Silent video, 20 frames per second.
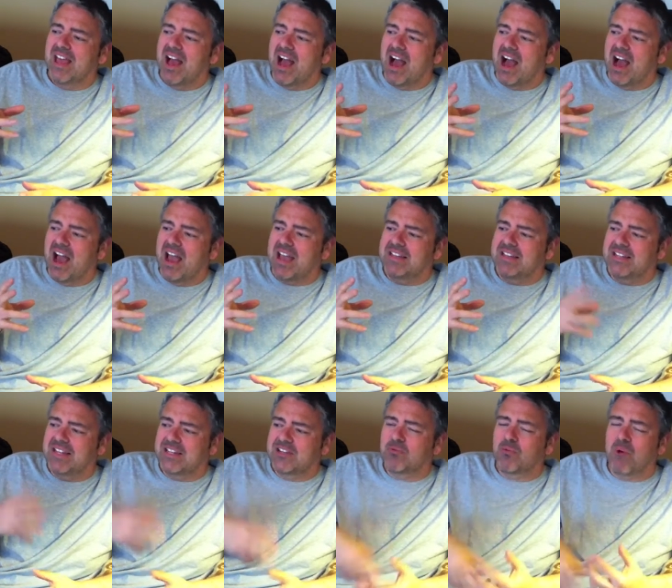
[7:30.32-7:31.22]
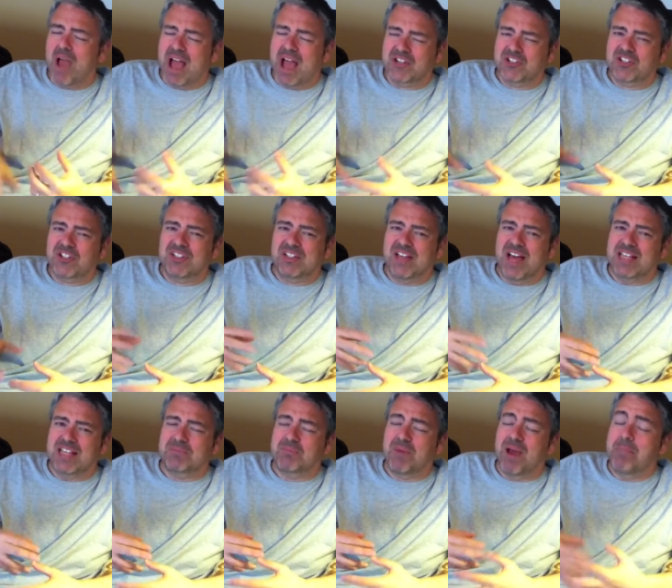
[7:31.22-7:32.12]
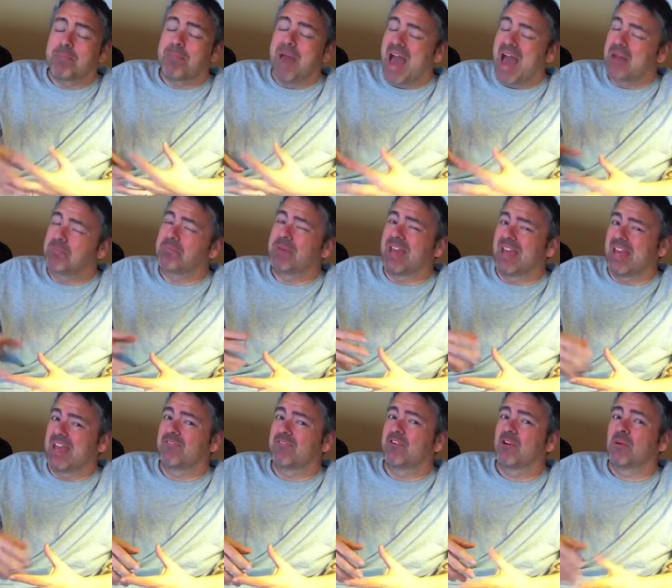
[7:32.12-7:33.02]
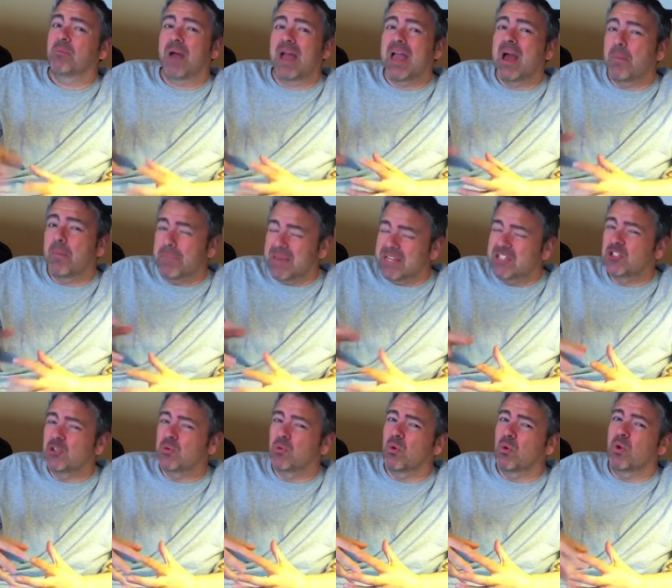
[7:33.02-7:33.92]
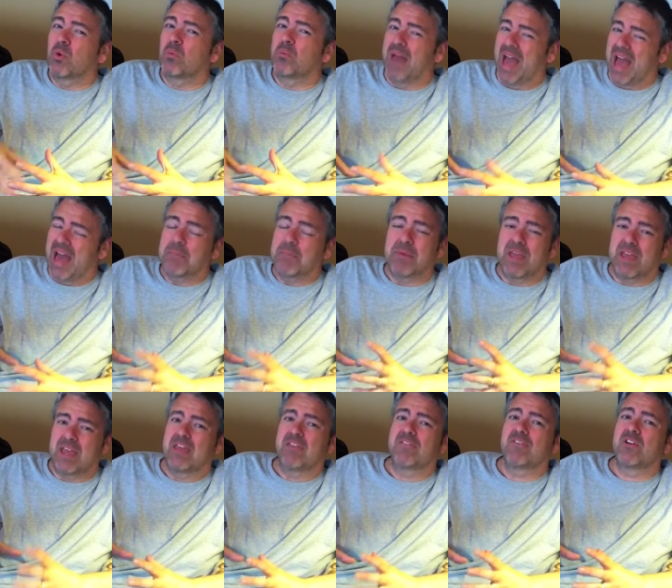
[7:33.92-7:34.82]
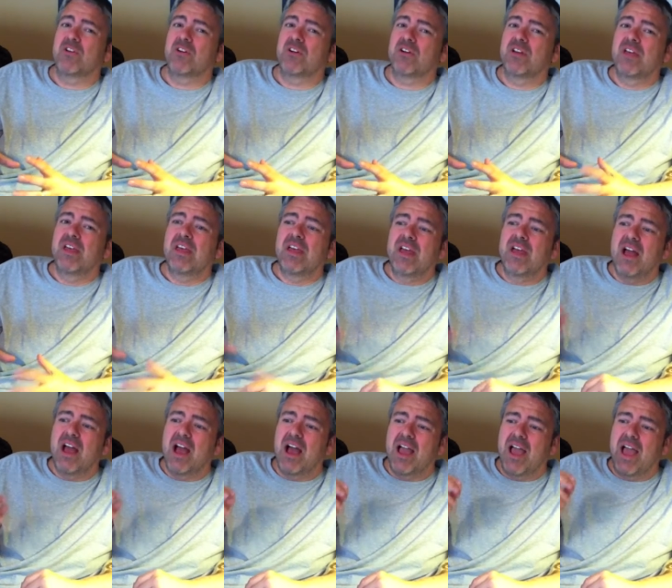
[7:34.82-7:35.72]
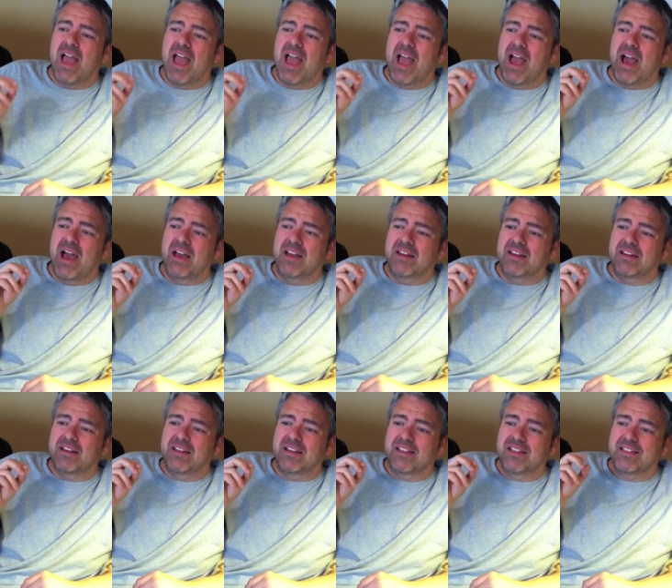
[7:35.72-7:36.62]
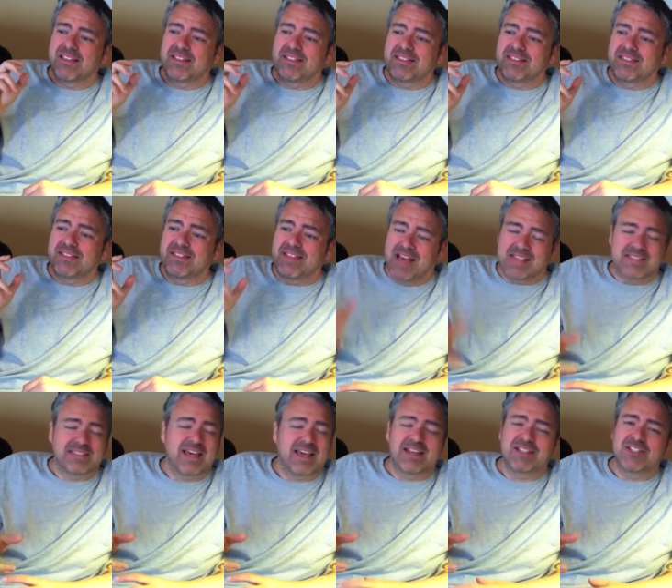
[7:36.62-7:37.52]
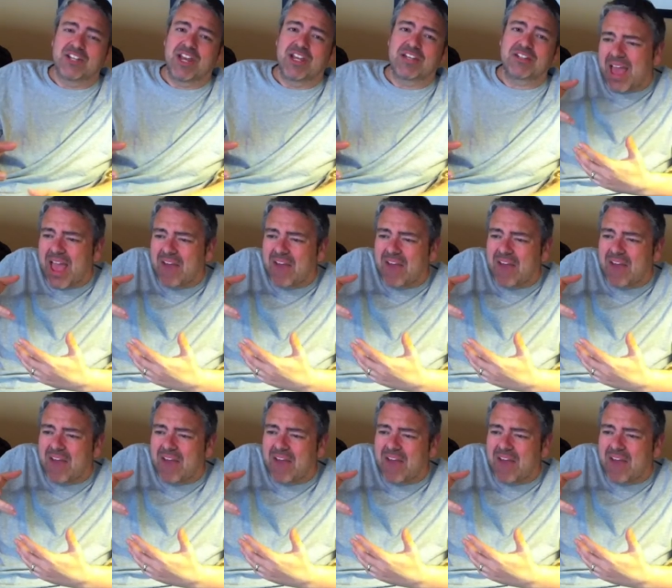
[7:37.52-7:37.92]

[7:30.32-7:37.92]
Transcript: I tend to rationalize my bad behavior, my habitual bad behavior, and that's got to change.